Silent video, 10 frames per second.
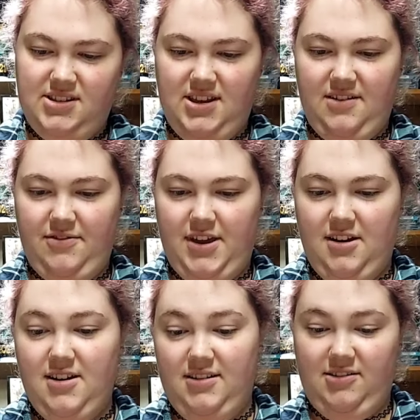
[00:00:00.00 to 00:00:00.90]
stuff
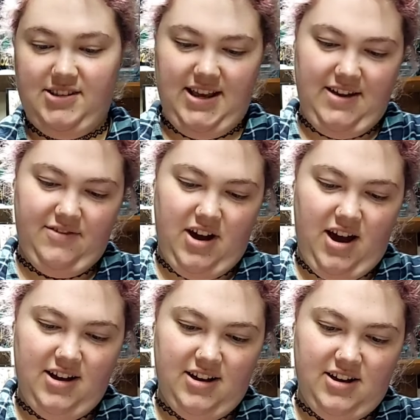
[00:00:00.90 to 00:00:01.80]
here. It looks like I've
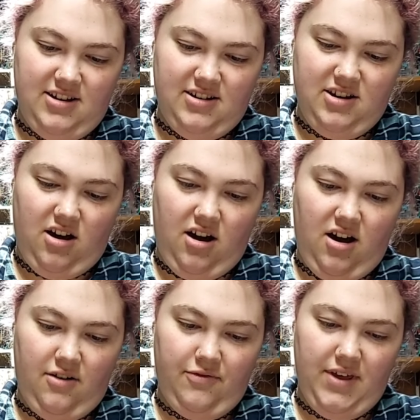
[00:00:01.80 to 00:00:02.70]
got
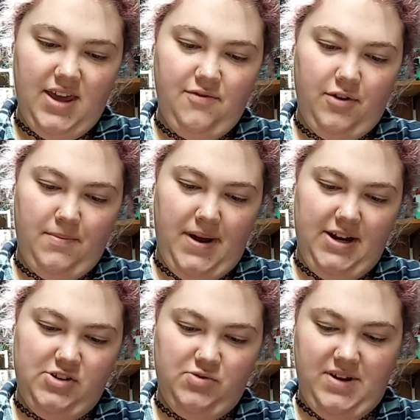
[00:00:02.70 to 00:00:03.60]
coffee for my
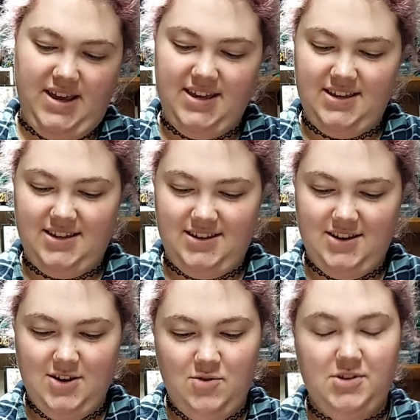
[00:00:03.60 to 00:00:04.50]
drink,
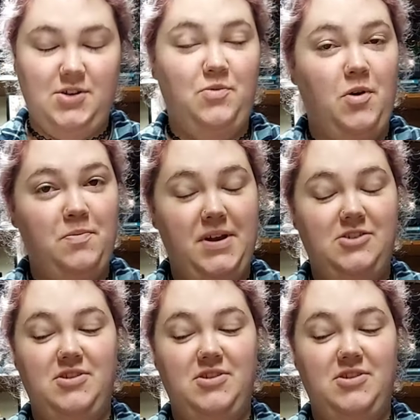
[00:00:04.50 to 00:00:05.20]
which I won't be